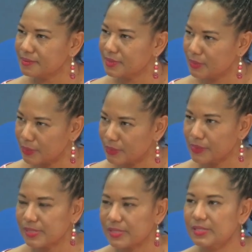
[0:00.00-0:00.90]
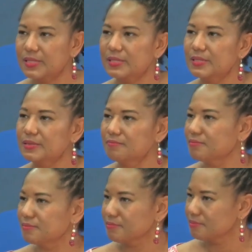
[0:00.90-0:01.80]
a certain
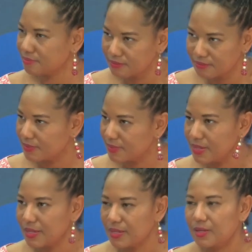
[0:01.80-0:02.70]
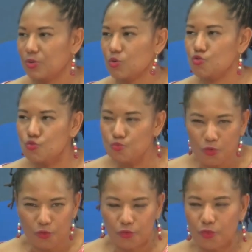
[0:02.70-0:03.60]
group
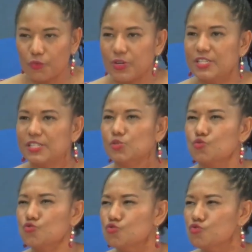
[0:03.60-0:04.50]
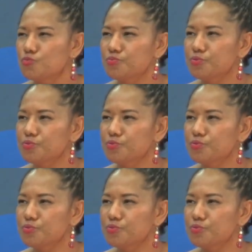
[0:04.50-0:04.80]
of religious group,